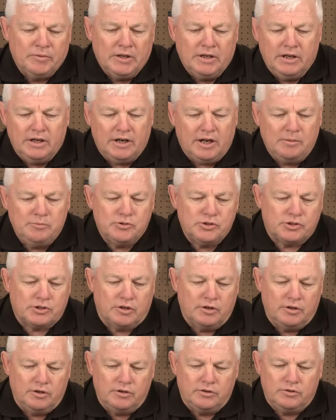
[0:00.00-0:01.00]
And I'm just
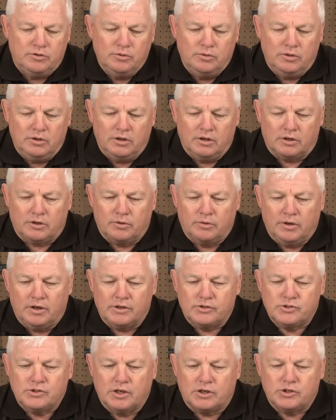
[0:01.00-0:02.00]
going to do a little
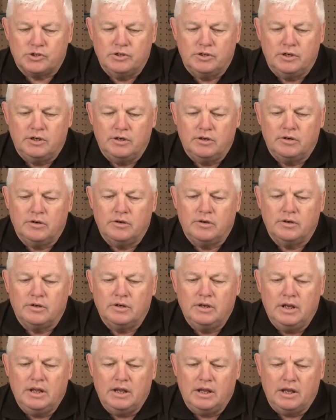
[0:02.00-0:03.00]
cross section here,
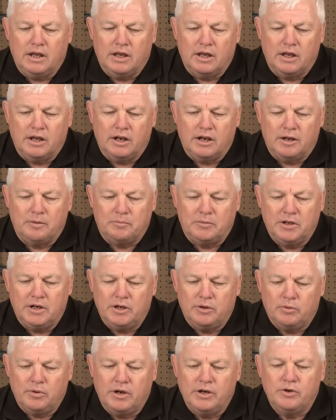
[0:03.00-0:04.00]
and I'm
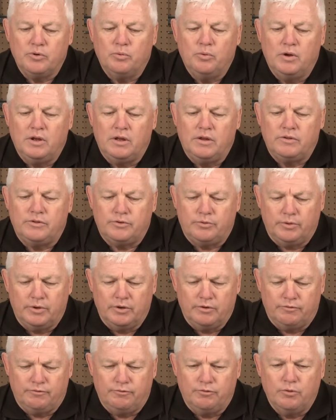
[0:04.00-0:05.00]
getting ready to weld three
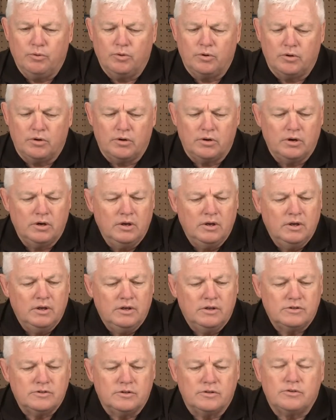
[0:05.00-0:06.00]
oh four
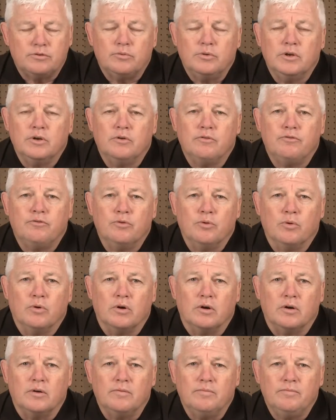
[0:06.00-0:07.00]
to three oh
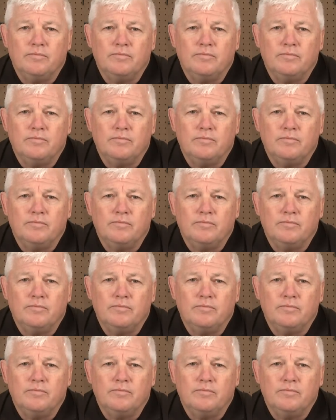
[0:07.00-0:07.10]
four.